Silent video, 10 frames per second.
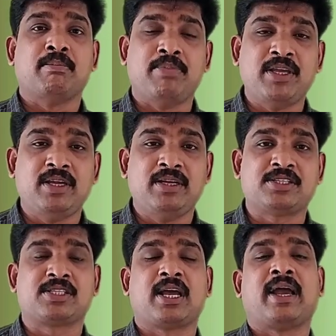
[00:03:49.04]

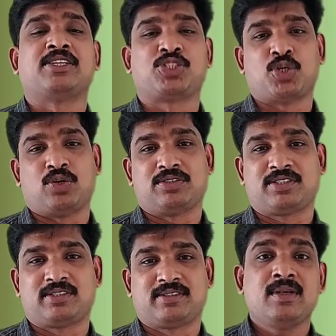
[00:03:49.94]
beads and
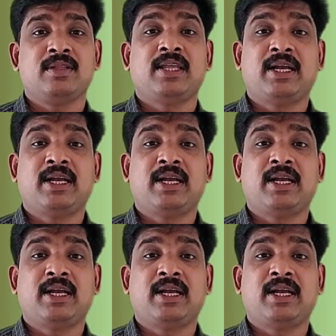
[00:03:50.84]
stones. The